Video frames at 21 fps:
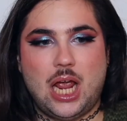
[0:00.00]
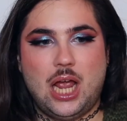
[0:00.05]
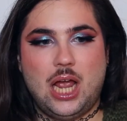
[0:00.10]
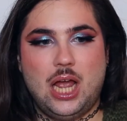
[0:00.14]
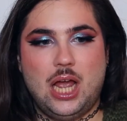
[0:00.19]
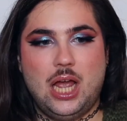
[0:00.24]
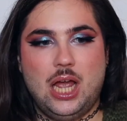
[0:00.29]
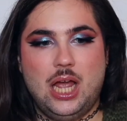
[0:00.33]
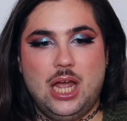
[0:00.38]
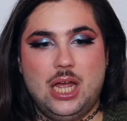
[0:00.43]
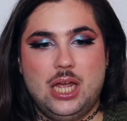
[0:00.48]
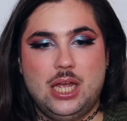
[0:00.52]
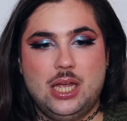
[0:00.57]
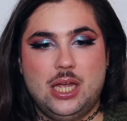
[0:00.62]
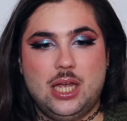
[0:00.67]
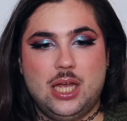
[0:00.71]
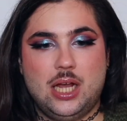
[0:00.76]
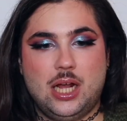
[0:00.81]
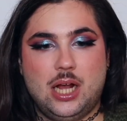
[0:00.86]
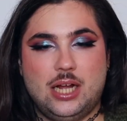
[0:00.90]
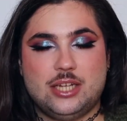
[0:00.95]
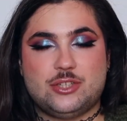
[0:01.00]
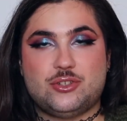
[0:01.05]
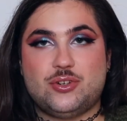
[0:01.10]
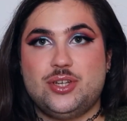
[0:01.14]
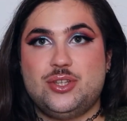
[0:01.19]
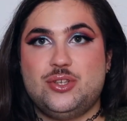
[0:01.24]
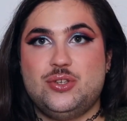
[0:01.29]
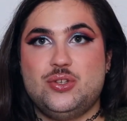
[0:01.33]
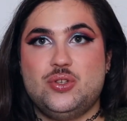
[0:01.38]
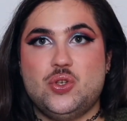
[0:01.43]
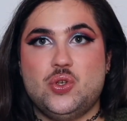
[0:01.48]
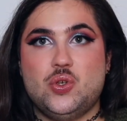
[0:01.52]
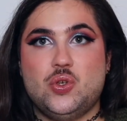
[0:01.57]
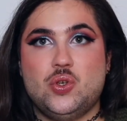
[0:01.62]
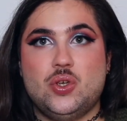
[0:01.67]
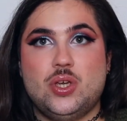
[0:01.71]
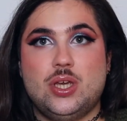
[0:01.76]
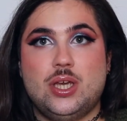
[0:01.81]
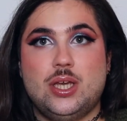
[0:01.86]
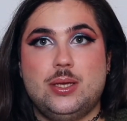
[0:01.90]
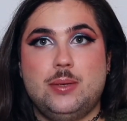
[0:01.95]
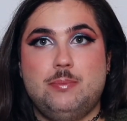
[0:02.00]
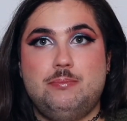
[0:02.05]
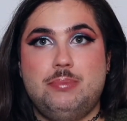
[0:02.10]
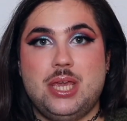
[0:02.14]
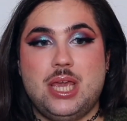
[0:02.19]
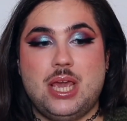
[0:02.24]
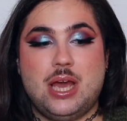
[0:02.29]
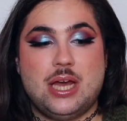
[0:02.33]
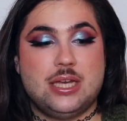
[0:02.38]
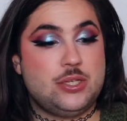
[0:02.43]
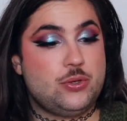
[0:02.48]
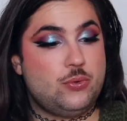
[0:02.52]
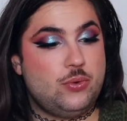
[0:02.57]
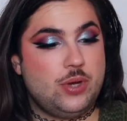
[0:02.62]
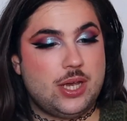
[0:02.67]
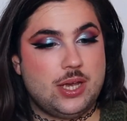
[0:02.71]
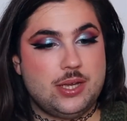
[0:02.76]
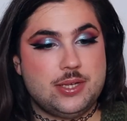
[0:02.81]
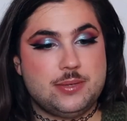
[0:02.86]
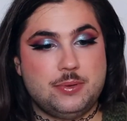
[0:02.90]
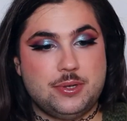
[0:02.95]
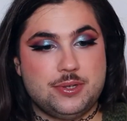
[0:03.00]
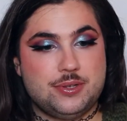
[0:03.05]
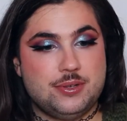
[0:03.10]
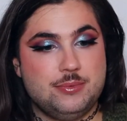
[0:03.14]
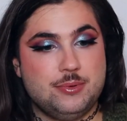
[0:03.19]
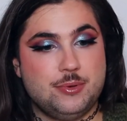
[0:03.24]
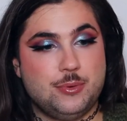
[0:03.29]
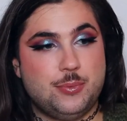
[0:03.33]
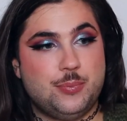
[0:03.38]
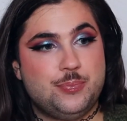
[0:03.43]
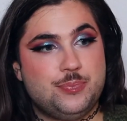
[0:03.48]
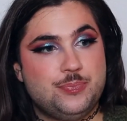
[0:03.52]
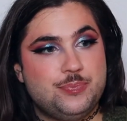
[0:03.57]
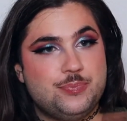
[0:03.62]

I'll try to be as quick as possible.